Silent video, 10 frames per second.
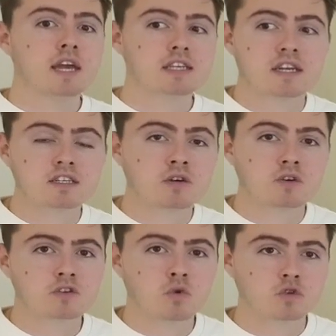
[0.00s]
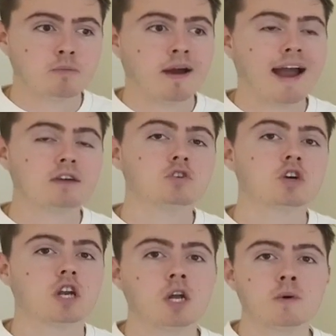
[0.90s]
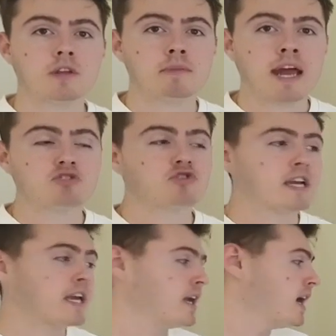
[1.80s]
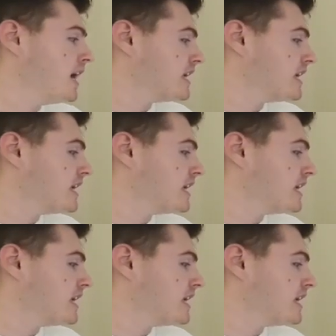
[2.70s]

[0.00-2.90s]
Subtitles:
It's going to talk to you about how you can lower them naturally.